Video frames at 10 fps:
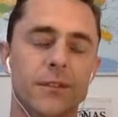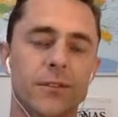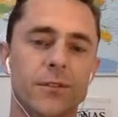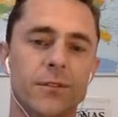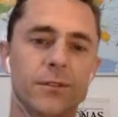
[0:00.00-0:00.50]

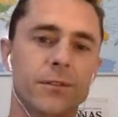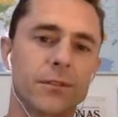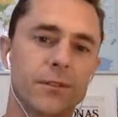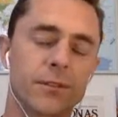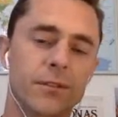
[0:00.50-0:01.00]

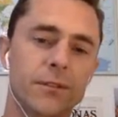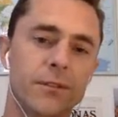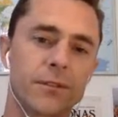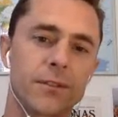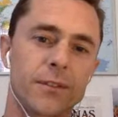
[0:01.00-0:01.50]

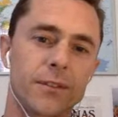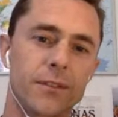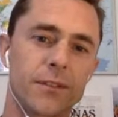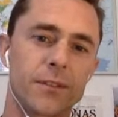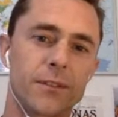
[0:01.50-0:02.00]

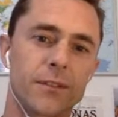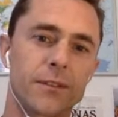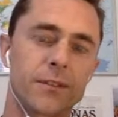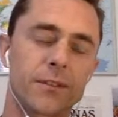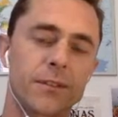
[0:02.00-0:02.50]

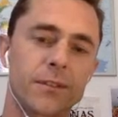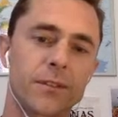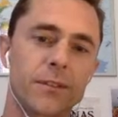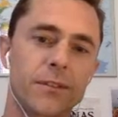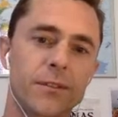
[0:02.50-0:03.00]

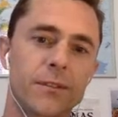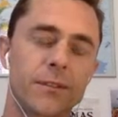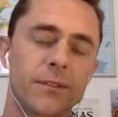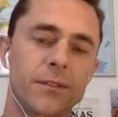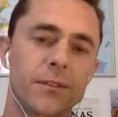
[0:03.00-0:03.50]

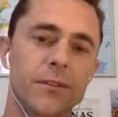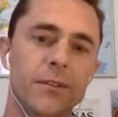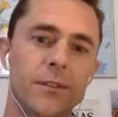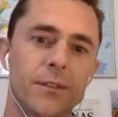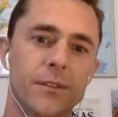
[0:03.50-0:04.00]

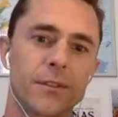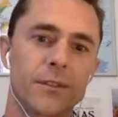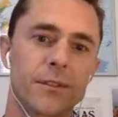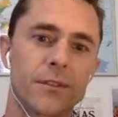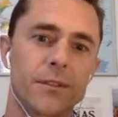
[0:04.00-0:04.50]

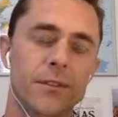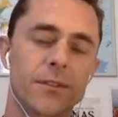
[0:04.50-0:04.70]
No words are spoken by the person on screen.